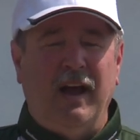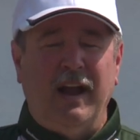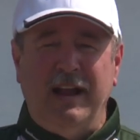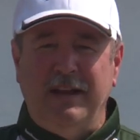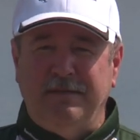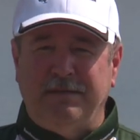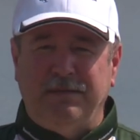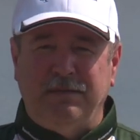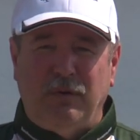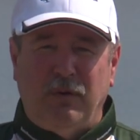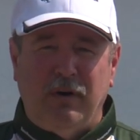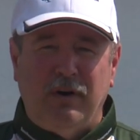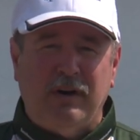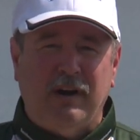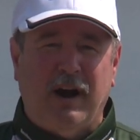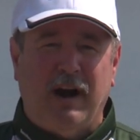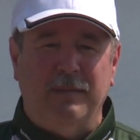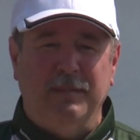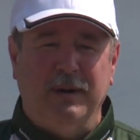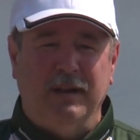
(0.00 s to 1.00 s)
In
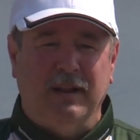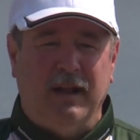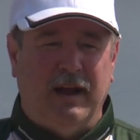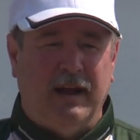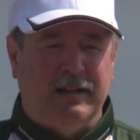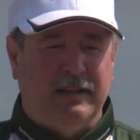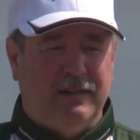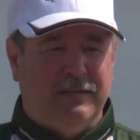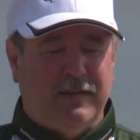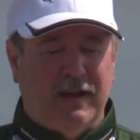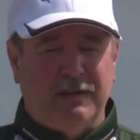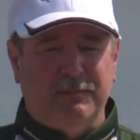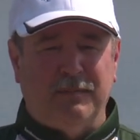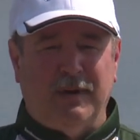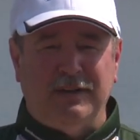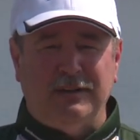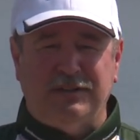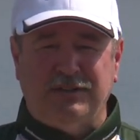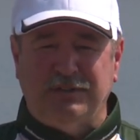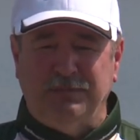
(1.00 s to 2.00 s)
fluorocarbon line, they've got
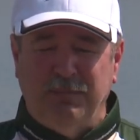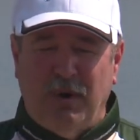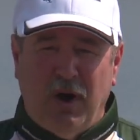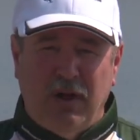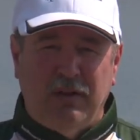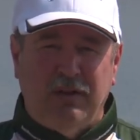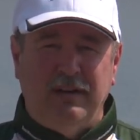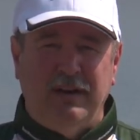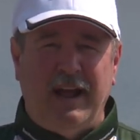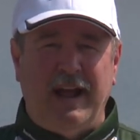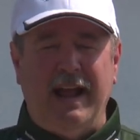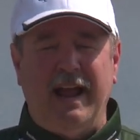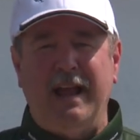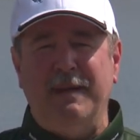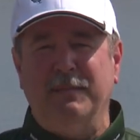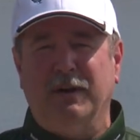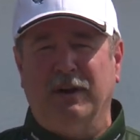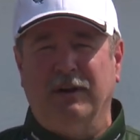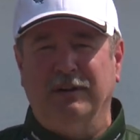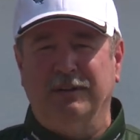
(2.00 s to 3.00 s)
much smaller
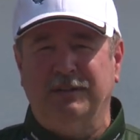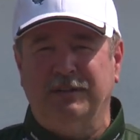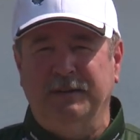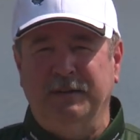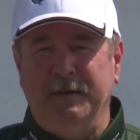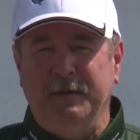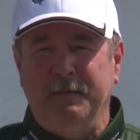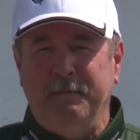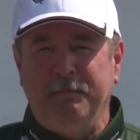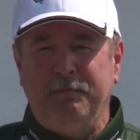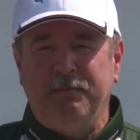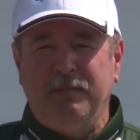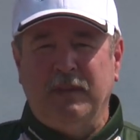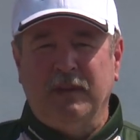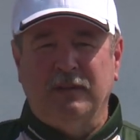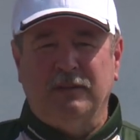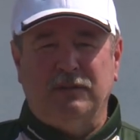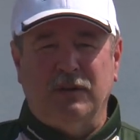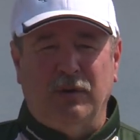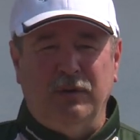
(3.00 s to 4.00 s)
diameters.
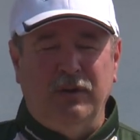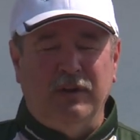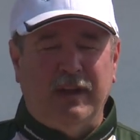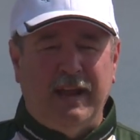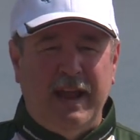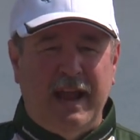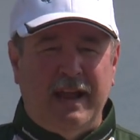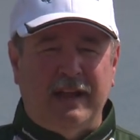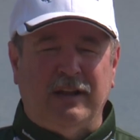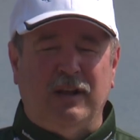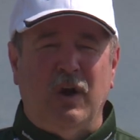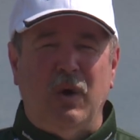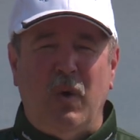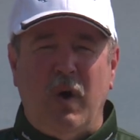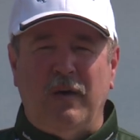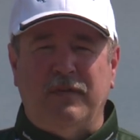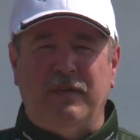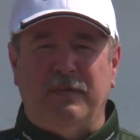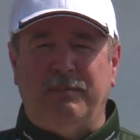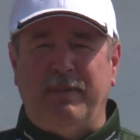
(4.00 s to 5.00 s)
So you can't go
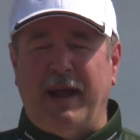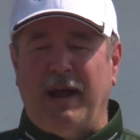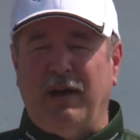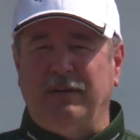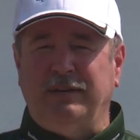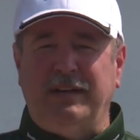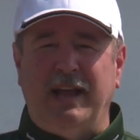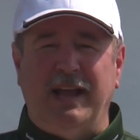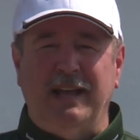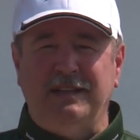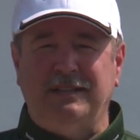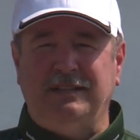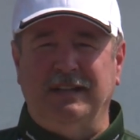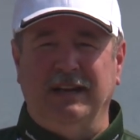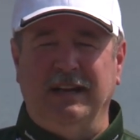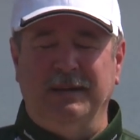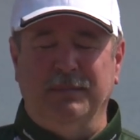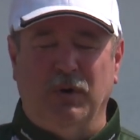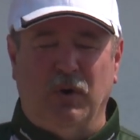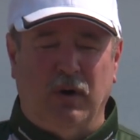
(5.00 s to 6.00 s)
off a pound test
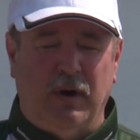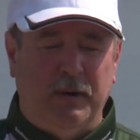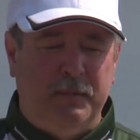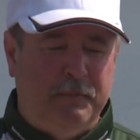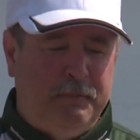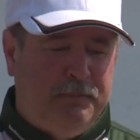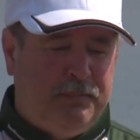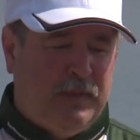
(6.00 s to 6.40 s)
anymore.